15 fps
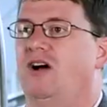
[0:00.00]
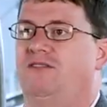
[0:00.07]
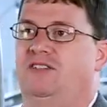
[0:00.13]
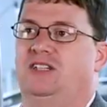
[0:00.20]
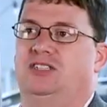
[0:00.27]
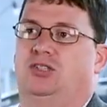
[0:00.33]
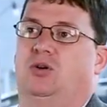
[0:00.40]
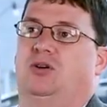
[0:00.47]
off
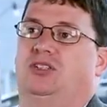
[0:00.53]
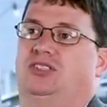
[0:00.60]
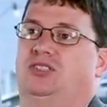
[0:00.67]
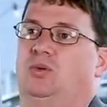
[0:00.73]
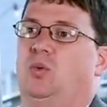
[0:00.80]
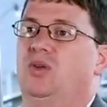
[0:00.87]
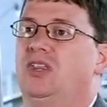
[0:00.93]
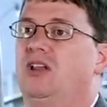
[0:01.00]
this
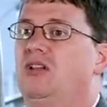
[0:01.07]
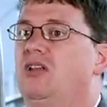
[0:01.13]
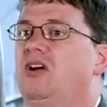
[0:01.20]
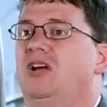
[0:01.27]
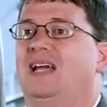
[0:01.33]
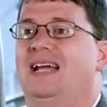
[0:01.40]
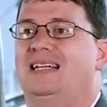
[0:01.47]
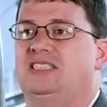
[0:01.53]
course with a
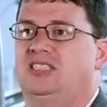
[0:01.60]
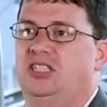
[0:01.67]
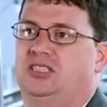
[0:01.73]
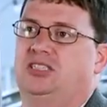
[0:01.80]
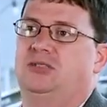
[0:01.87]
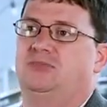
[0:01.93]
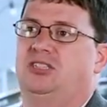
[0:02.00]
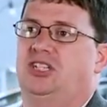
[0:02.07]
look at
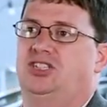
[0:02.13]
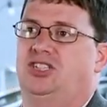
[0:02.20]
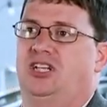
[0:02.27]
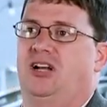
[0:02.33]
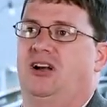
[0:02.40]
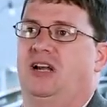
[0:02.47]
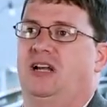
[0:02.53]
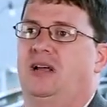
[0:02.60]
systems
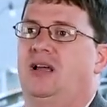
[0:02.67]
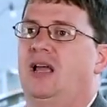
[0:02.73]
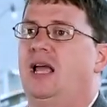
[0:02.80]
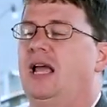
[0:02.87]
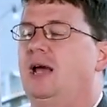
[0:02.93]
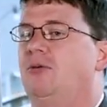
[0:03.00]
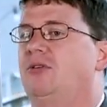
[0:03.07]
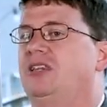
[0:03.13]
engineering
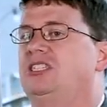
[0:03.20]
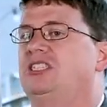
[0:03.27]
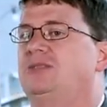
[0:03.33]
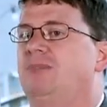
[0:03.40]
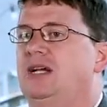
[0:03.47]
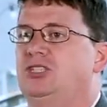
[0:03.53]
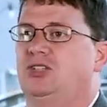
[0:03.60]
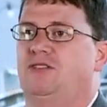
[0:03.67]
with a
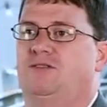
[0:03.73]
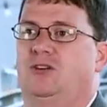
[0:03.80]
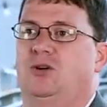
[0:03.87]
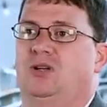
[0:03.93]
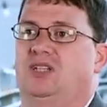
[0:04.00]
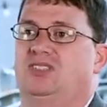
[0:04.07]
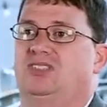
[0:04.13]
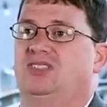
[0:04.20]
special
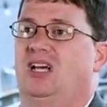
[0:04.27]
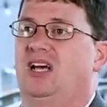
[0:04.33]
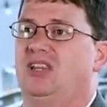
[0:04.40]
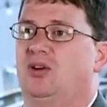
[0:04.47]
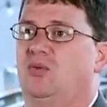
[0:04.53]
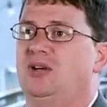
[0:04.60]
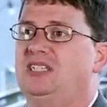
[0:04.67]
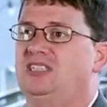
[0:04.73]
focus on
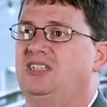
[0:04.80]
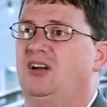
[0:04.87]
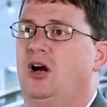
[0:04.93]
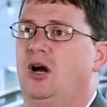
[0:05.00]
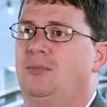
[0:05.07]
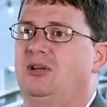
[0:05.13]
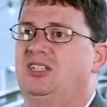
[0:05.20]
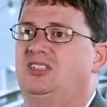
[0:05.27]
the recent
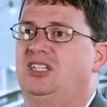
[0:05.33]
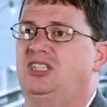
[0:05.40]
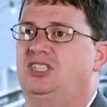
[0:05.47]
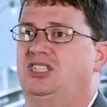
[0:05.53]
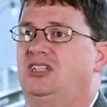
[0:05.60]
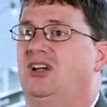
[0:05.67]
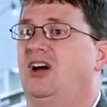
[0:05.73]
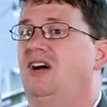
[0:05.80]

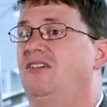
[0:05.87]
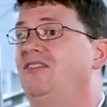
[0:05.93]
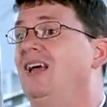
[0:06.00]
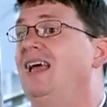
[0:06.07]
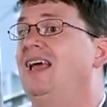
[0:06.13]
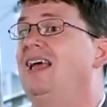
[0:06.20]
harmonization of